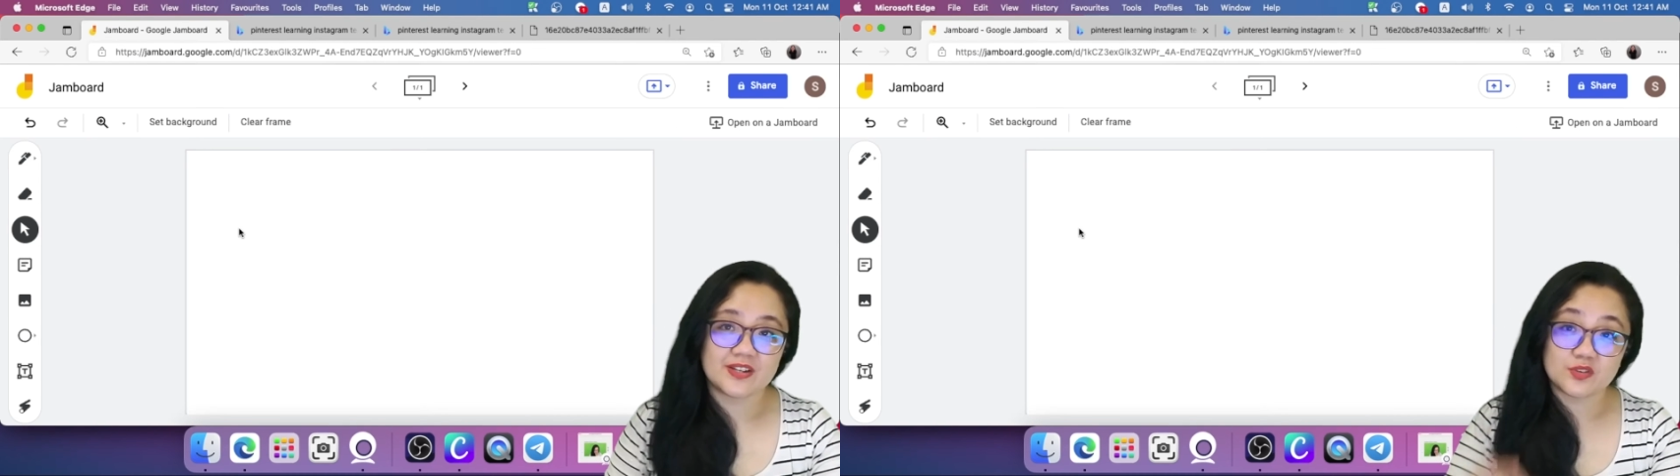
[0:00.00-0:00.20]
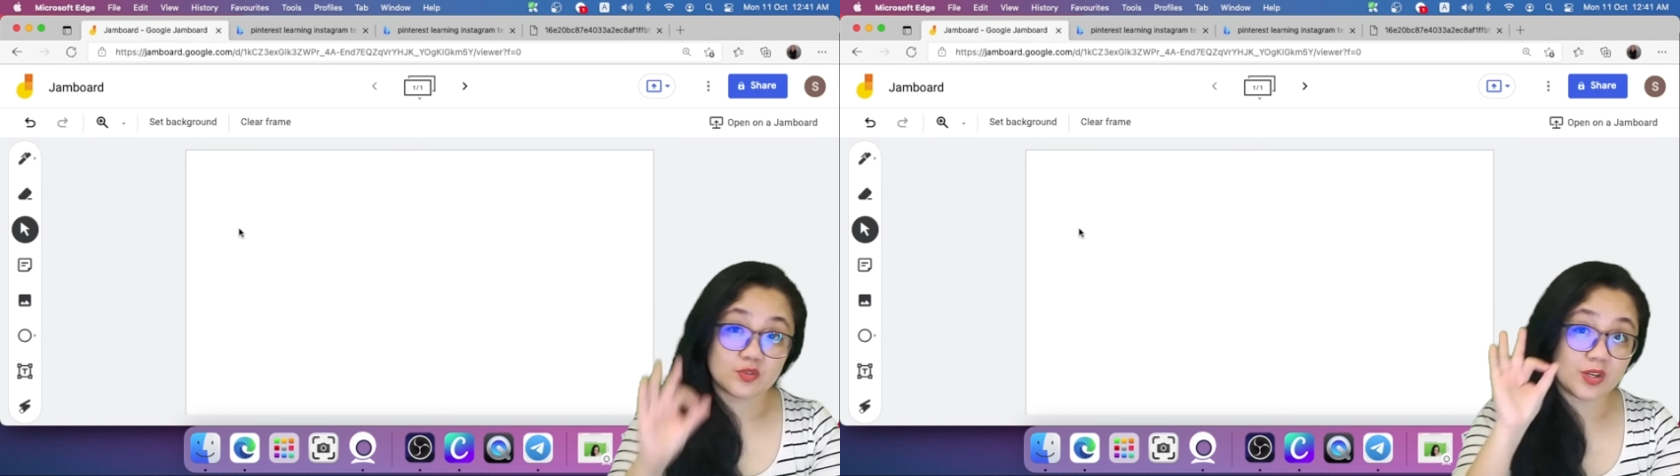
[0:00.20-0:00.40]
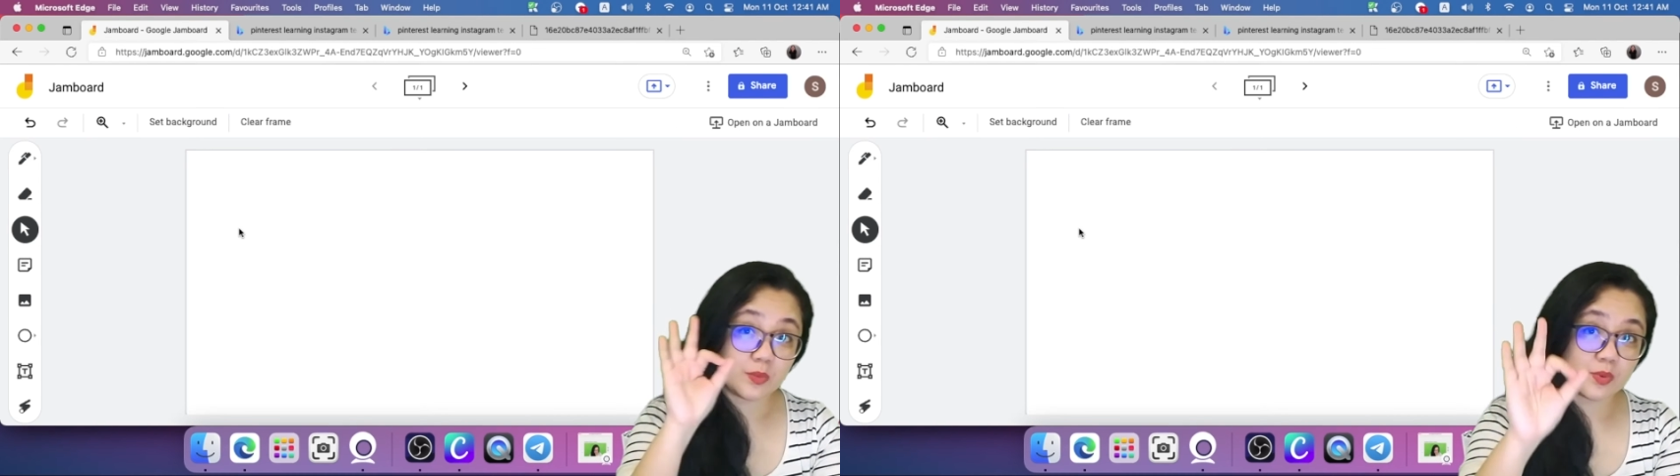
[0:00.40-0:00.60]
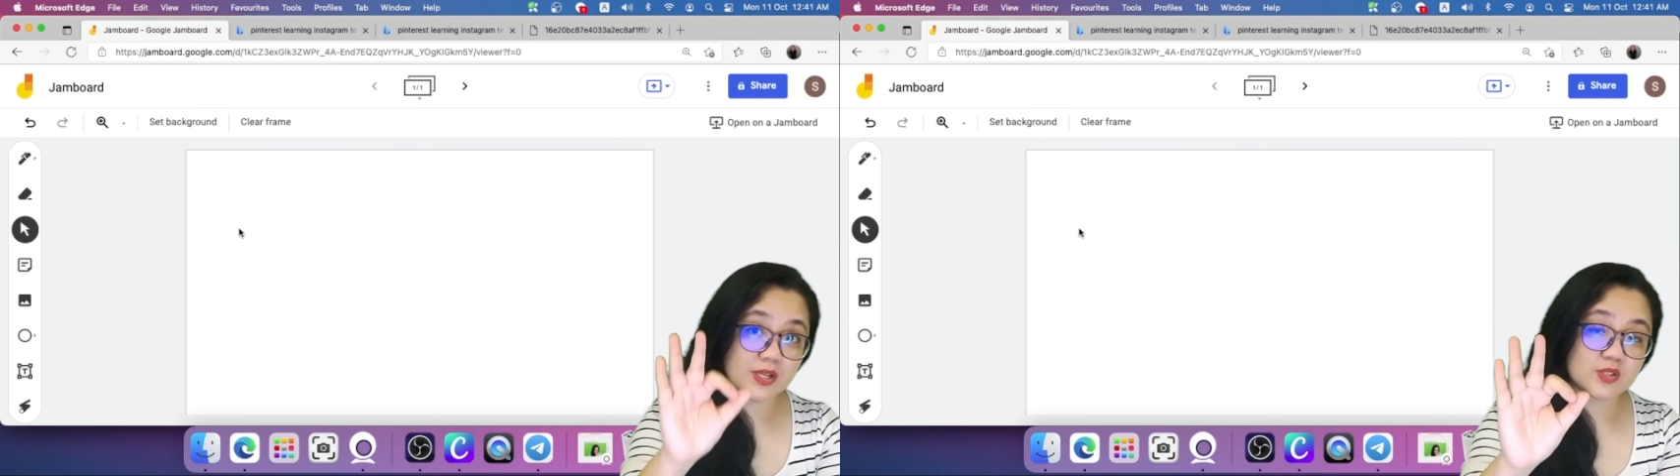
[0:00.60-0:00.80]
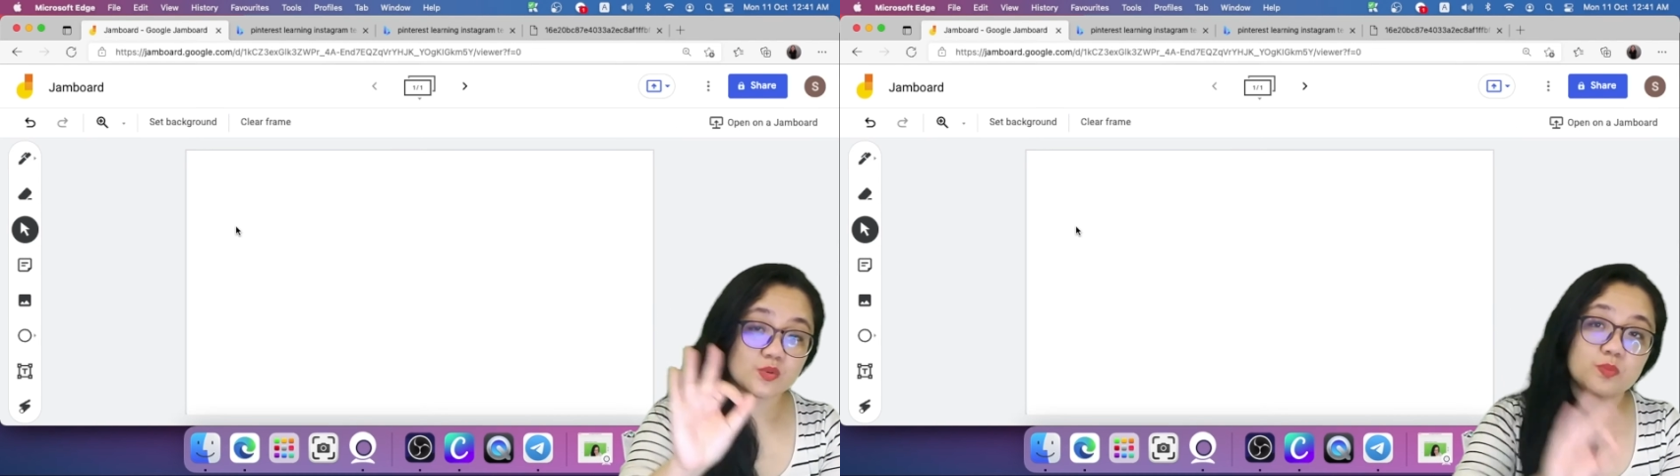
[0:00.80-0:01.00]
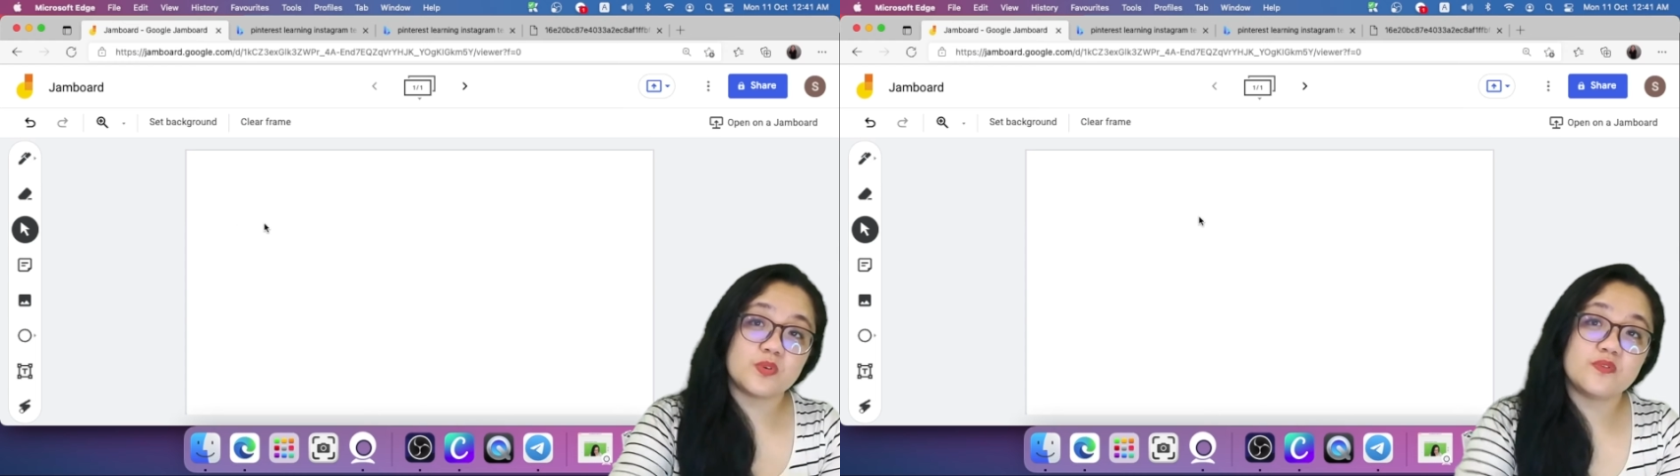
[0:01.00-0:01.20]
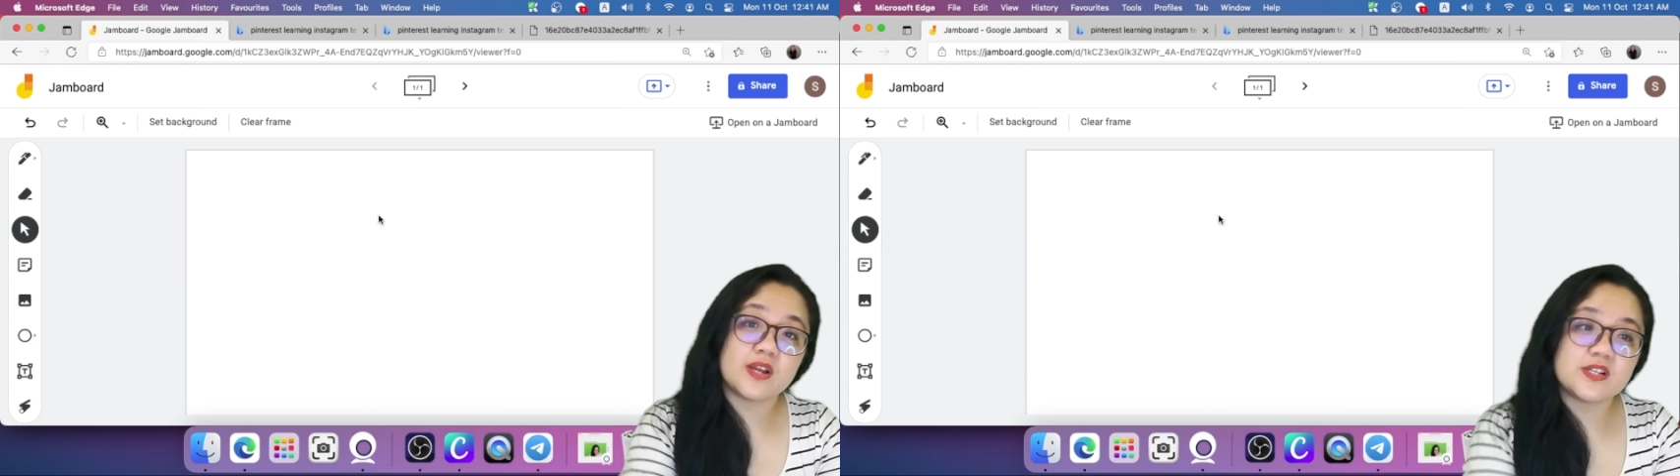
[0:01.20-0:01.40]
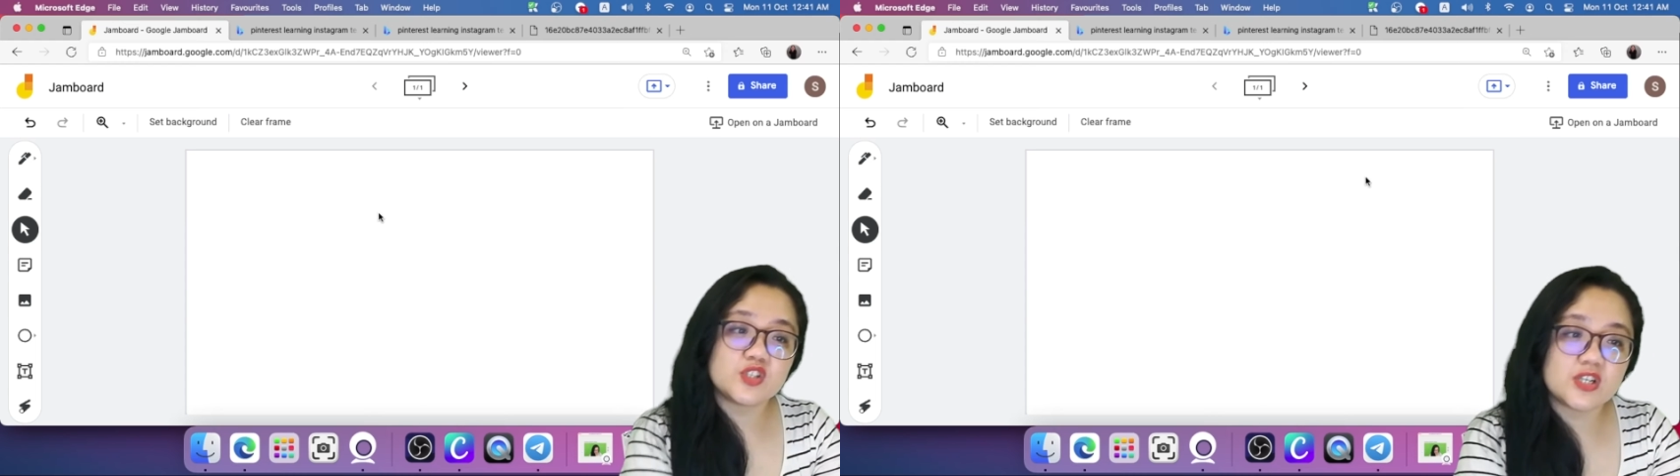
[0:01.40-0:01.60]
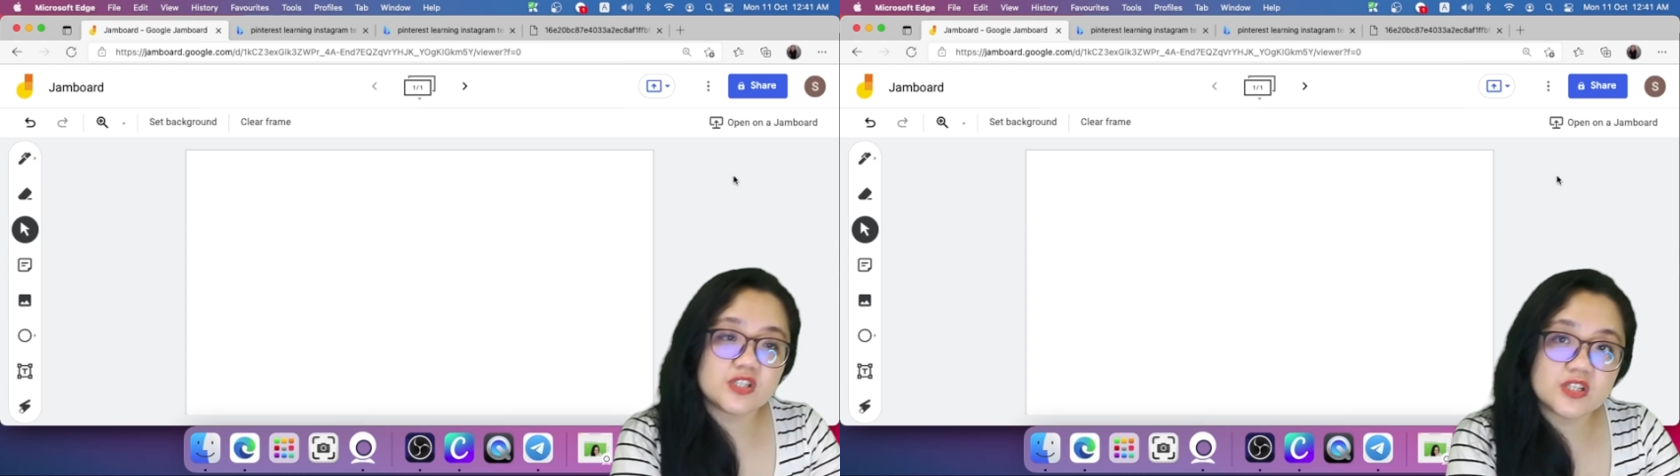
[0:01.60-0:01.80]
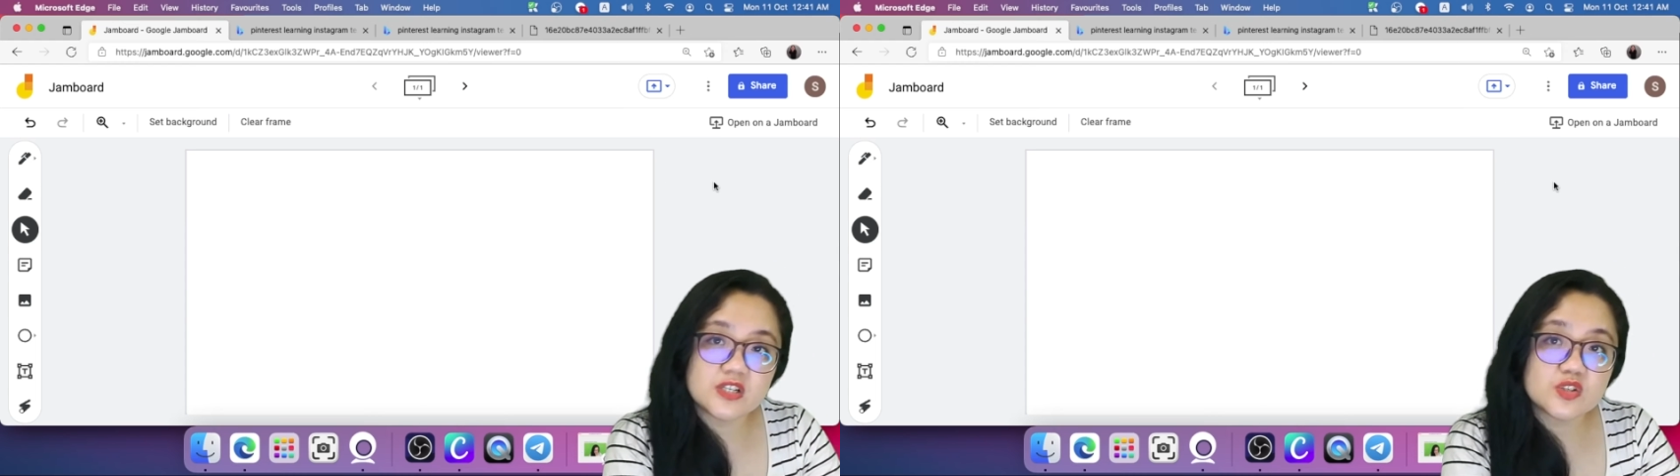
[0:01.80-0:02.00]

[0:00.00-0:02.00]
3 ways to prevent changes.